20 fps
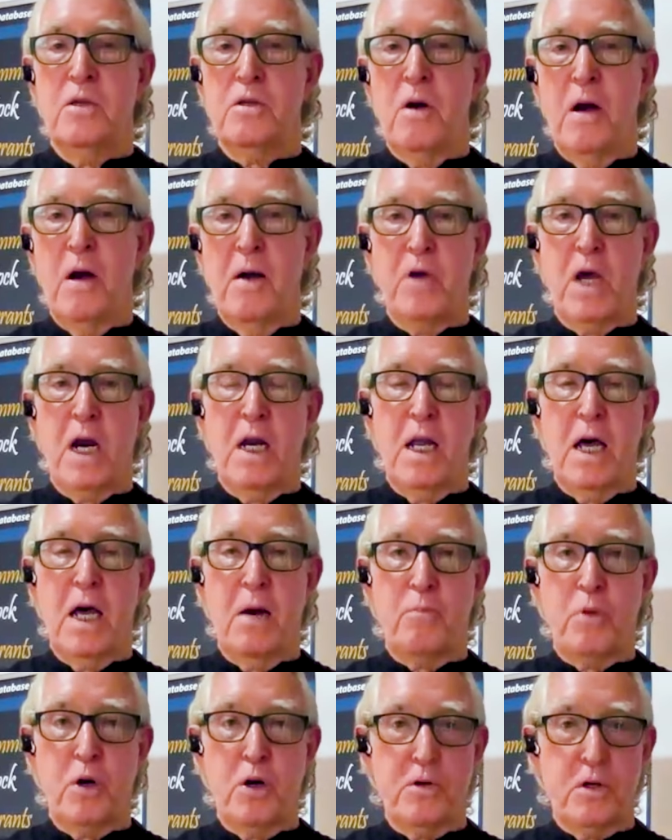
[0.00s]
So I've got a
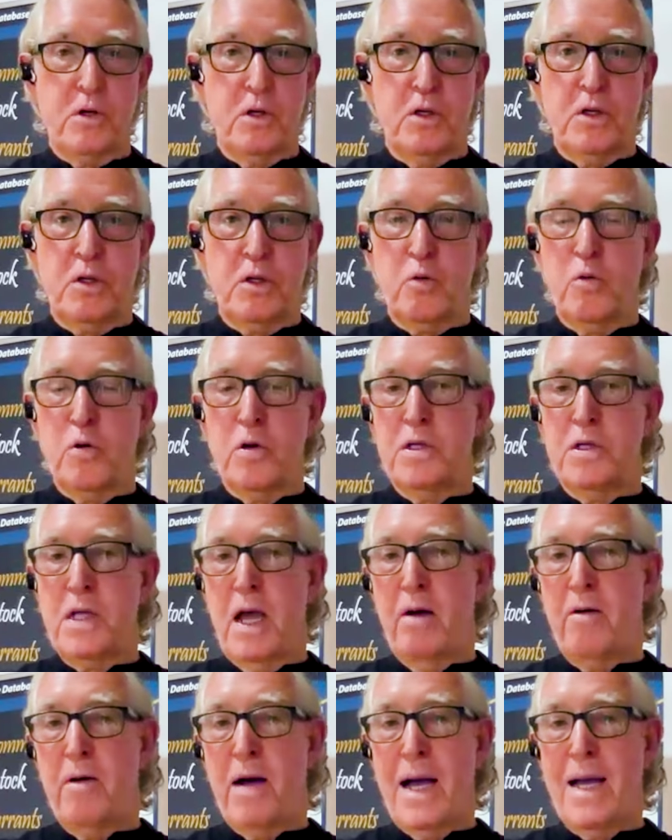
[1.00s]
lot of personal
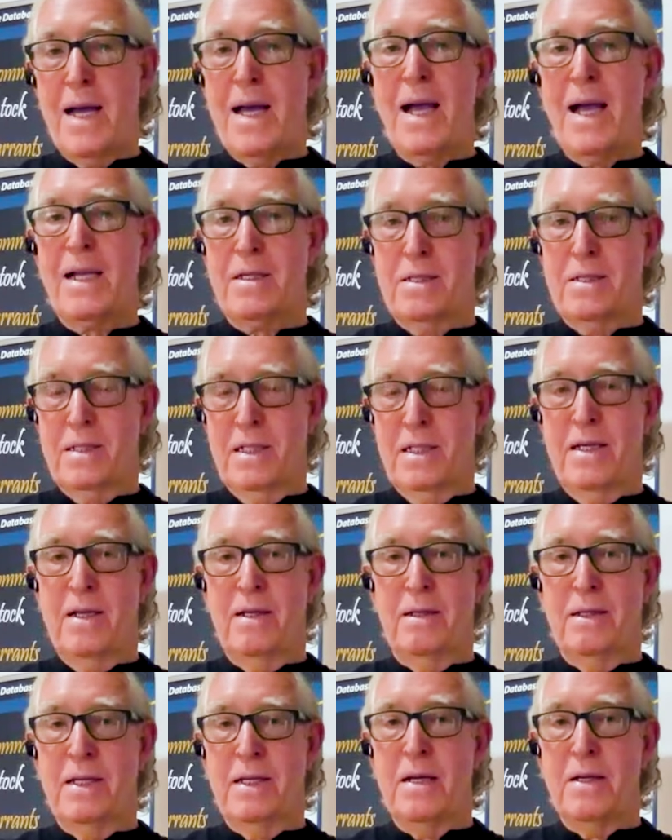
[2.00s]
stories, how I
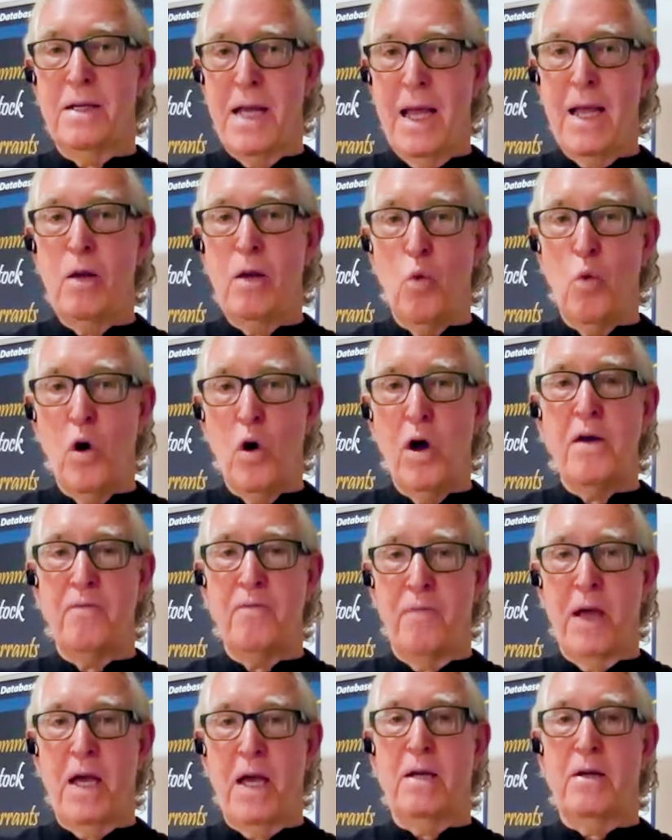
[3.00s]
actually, the day
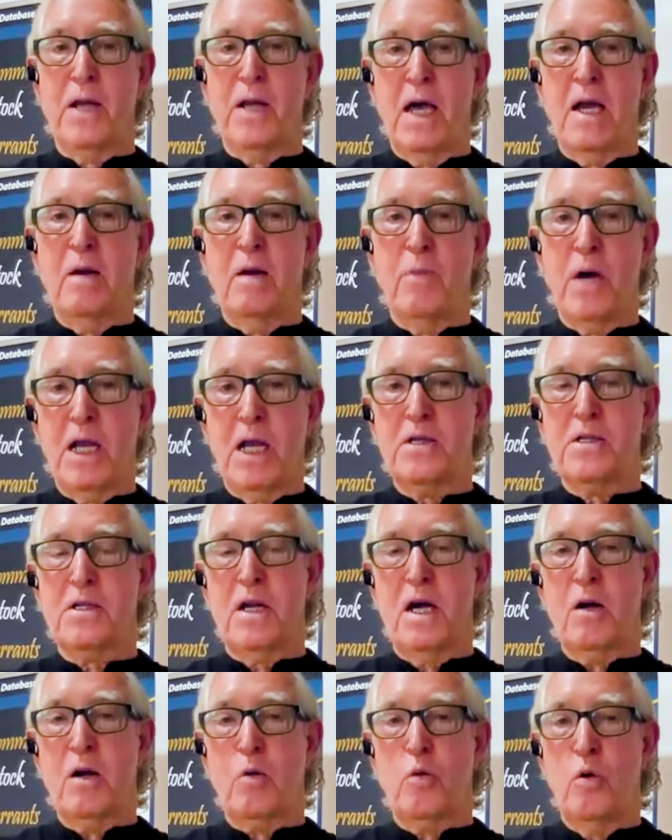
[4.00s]
one, found out about
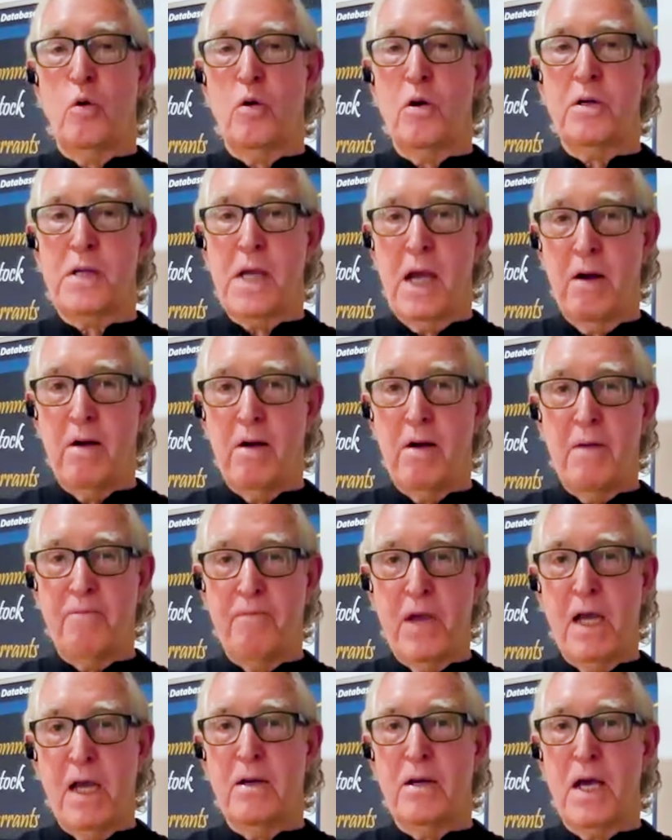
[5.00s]
stock warrants, how
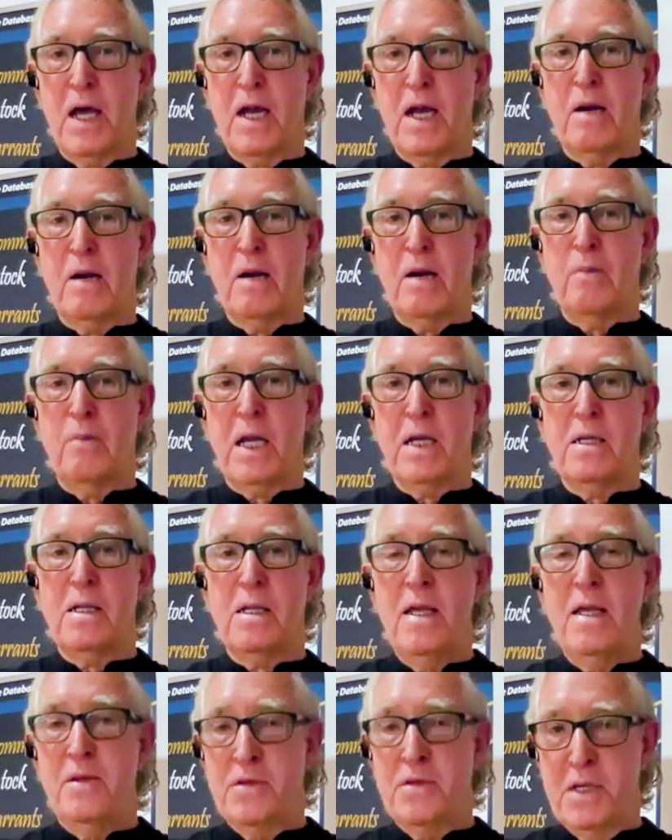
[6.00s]
I found out about
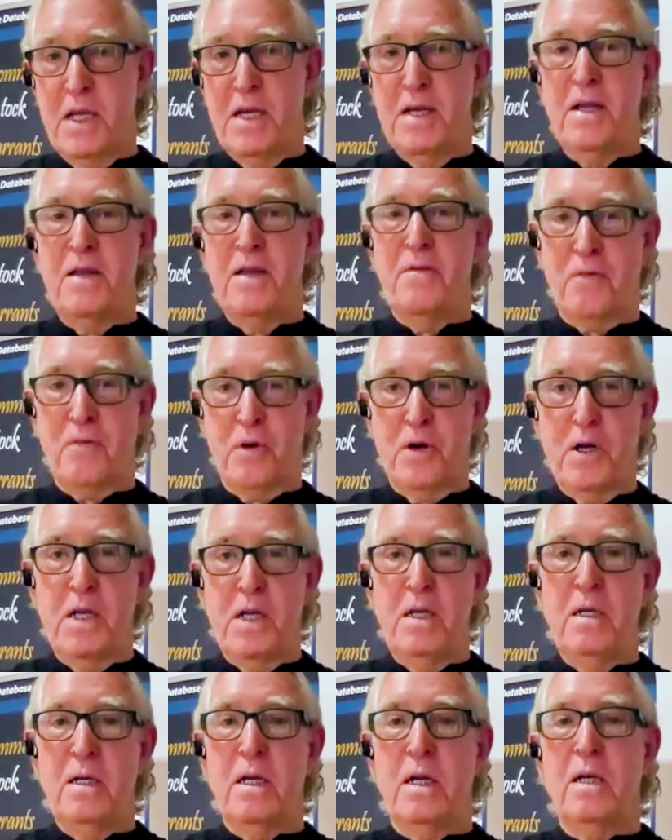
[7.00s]
Sidney
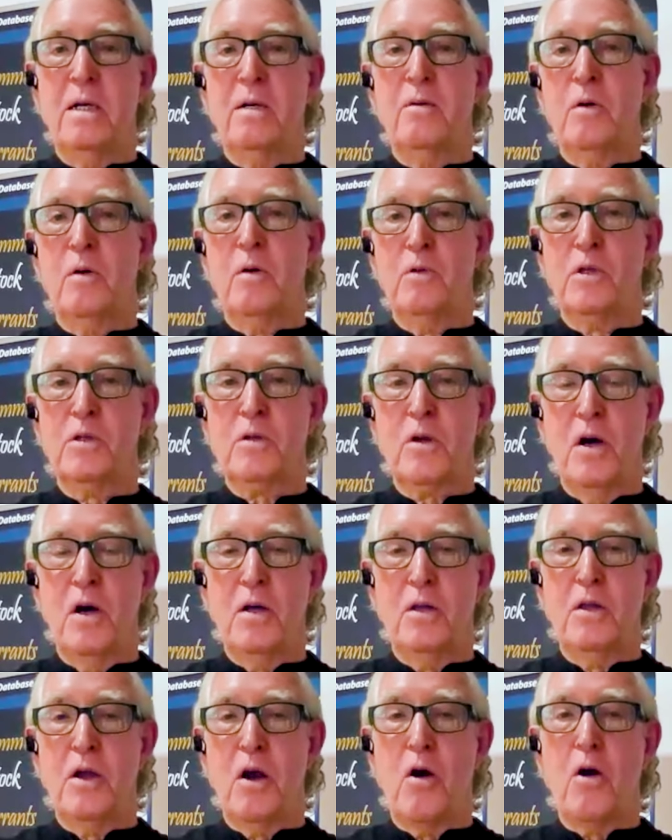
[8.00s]
Freed and what was
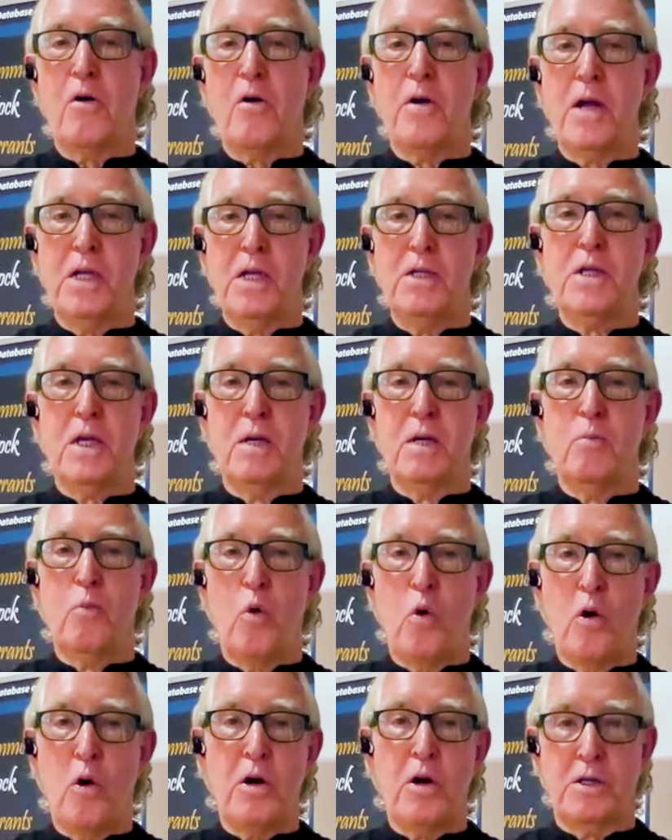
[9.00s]
called the RHM
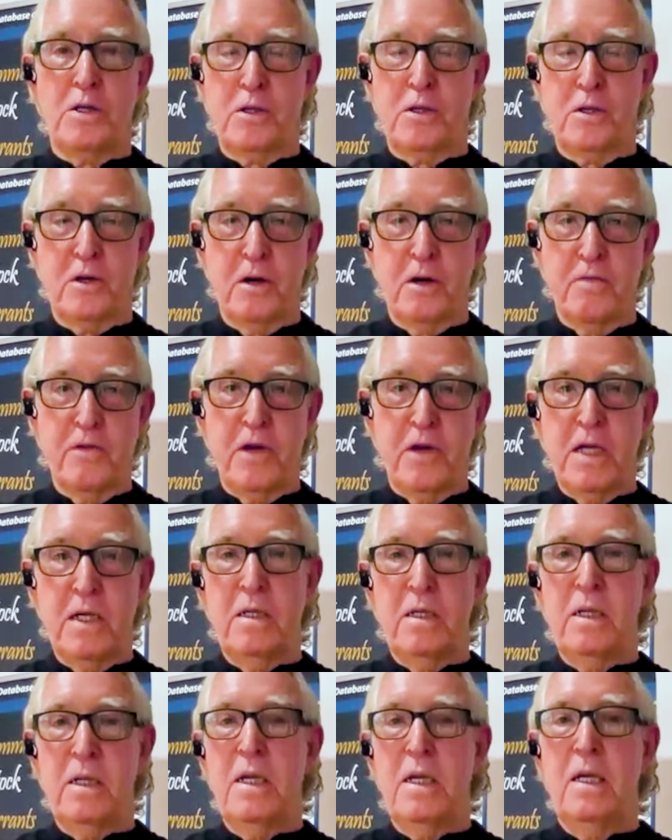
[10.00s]
Warrant
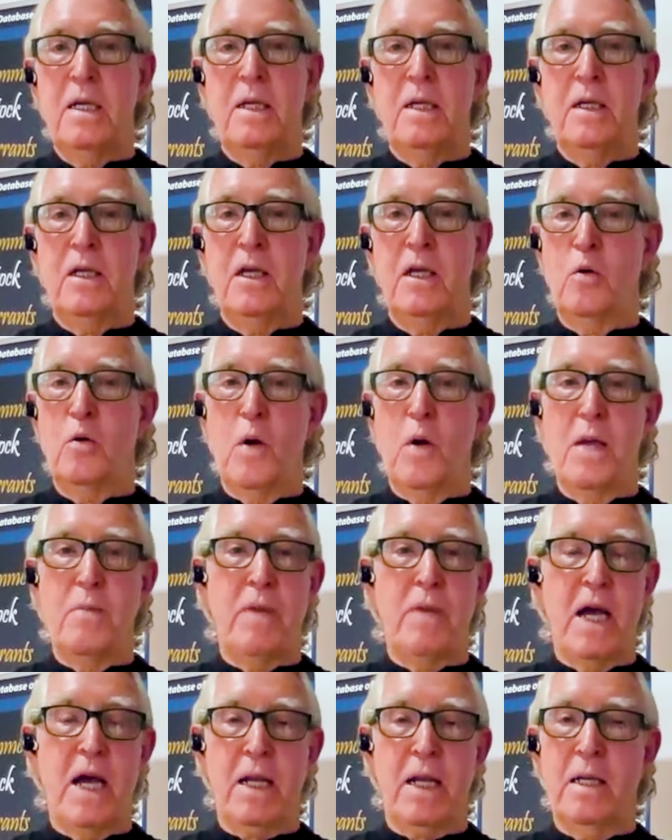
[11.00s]
Survey, you know, way
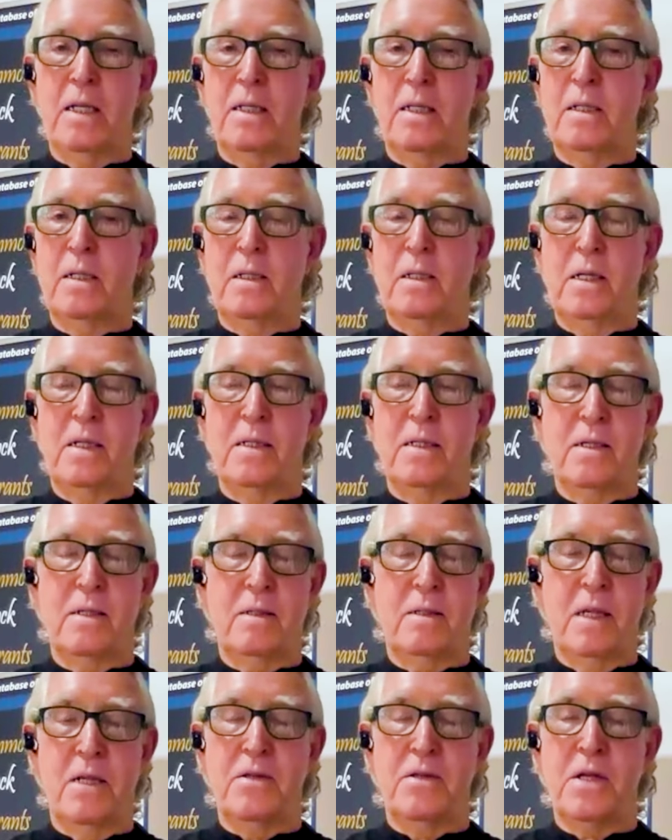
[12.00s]
back in the
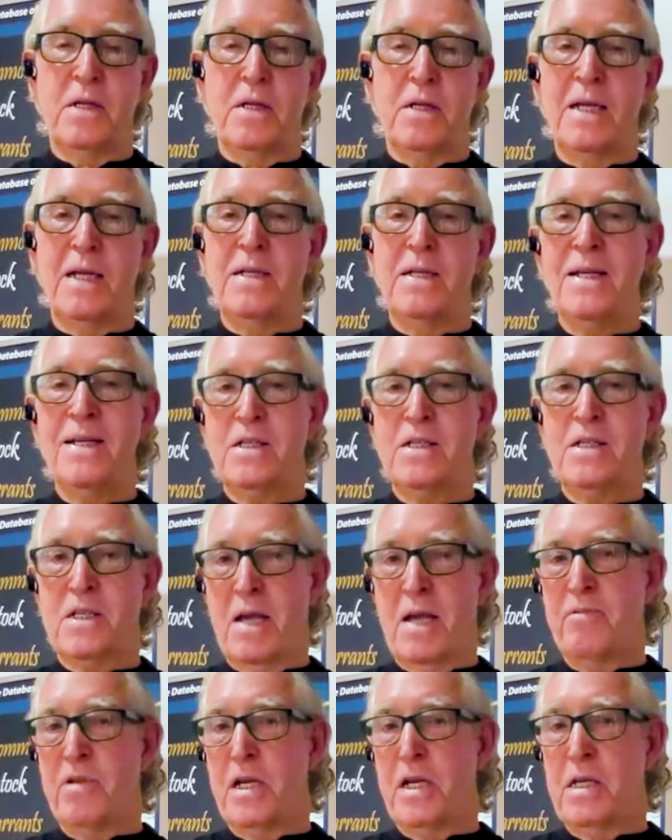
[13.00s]

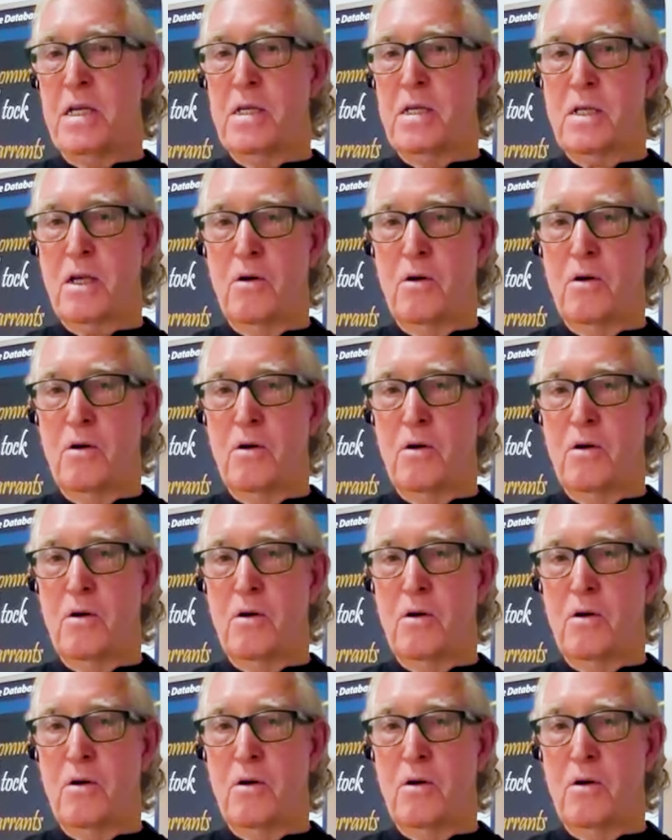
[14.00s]
1970s.